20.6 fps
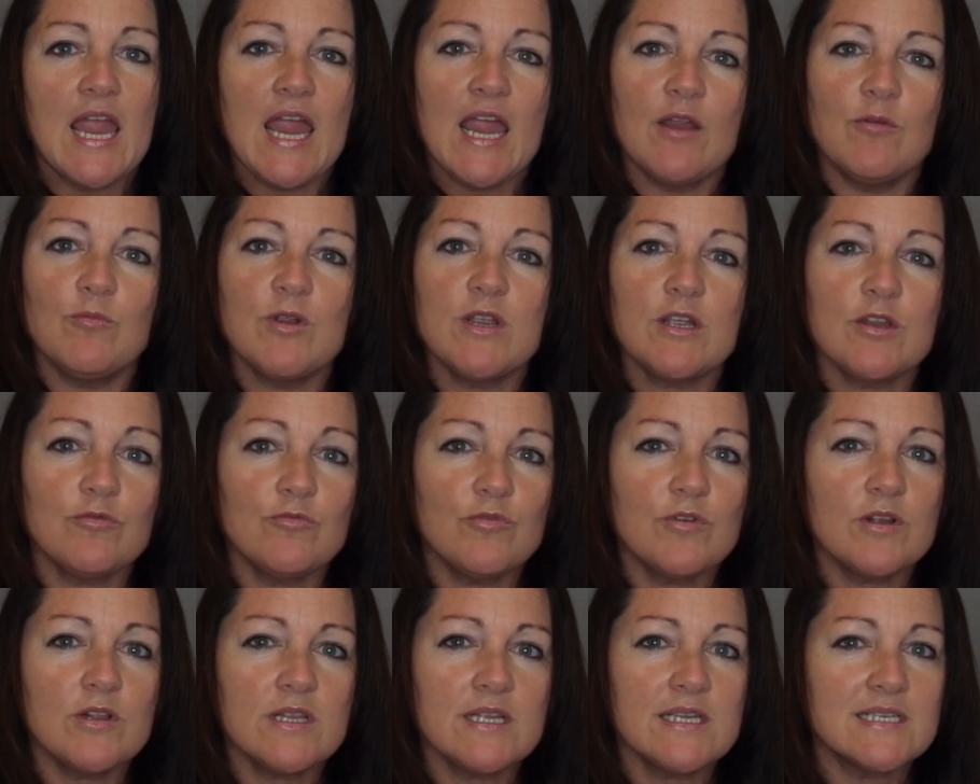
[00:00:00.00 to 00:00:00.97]
And we can
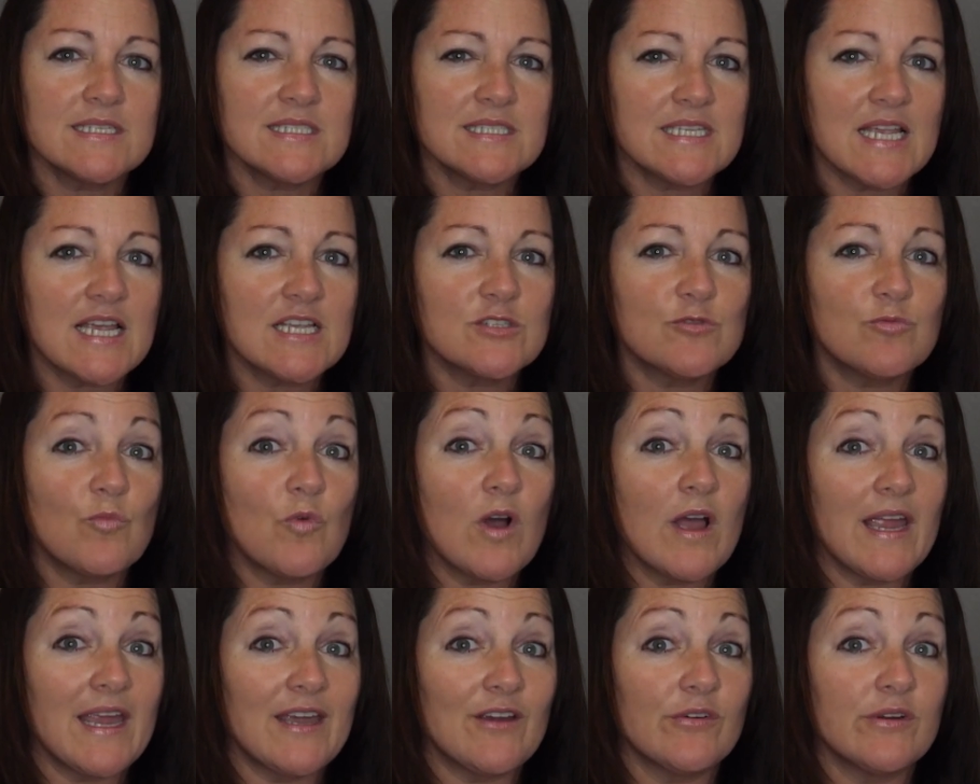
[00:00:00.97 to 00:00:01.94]
really assess
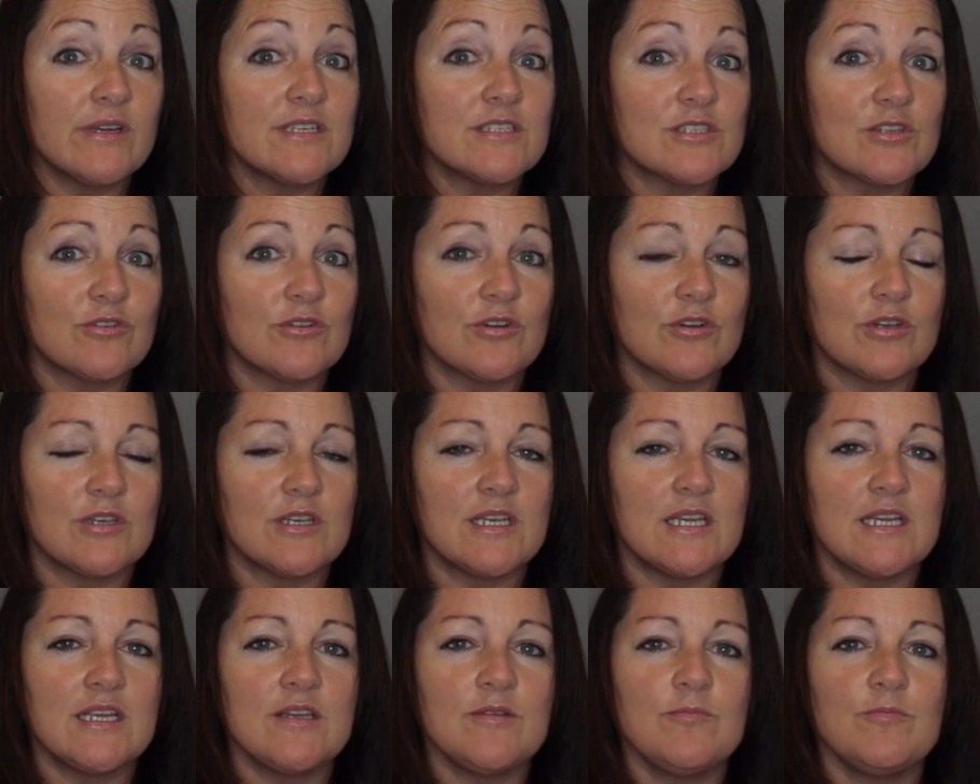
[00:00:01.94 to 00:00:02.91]
what areas are in
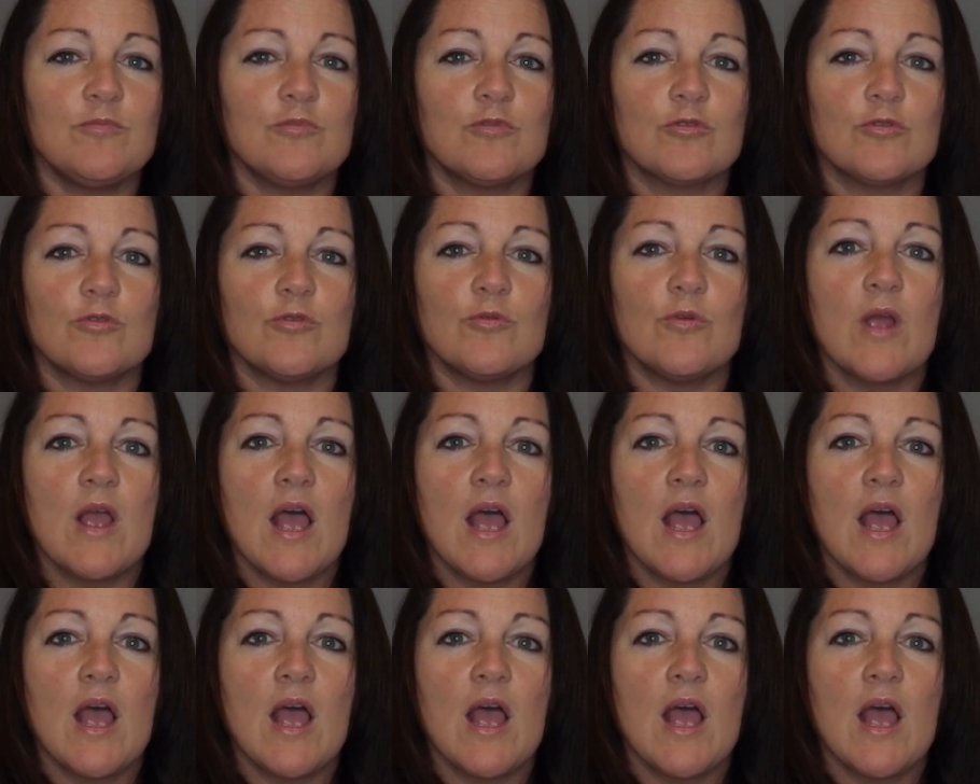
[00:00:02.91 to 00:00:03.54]
need through